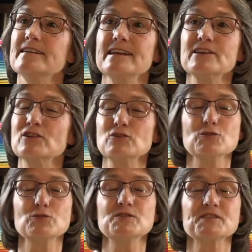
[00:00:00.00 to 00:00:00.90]

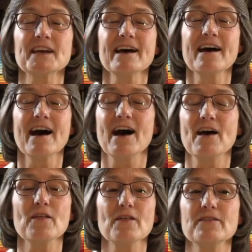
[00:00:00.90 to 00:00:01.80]
includes
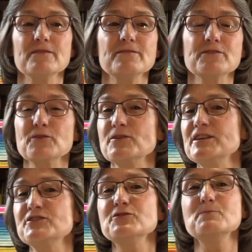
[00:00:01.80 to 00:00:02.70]

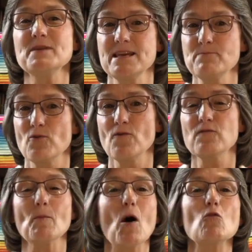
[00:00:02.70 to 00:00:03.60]
32 people
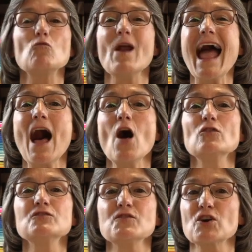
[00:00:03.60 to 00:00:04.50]
from
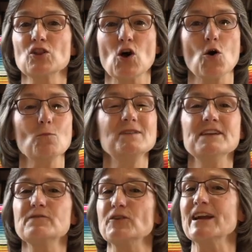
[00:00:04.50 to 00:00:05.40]
around the globe,
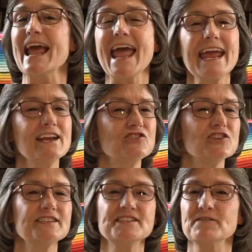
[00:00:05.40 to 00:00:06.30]
different
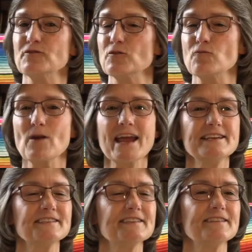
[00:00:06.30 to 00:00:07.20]
ages, different
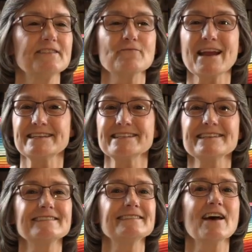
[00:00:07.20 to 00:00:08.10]

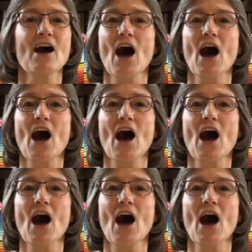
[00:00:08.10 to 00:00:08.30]
races,